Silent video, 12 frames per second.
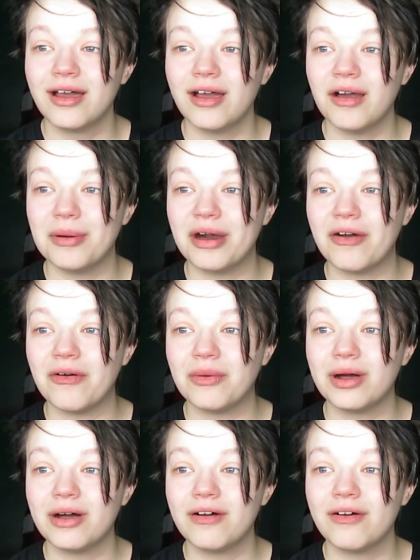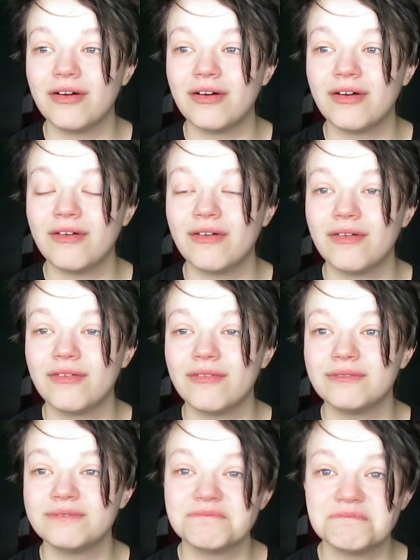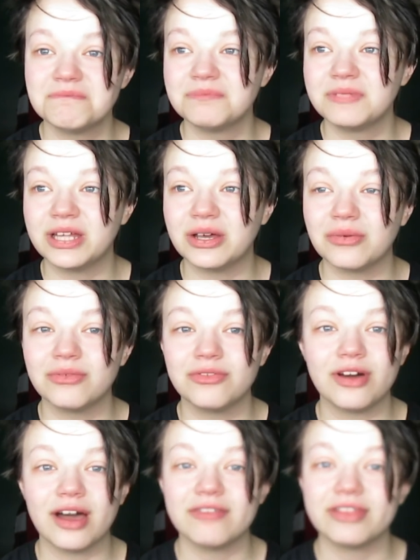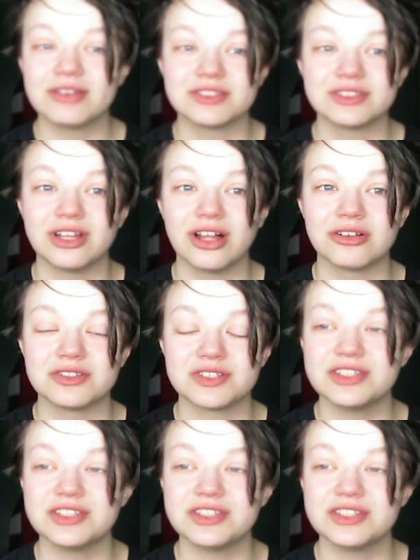about, $5,000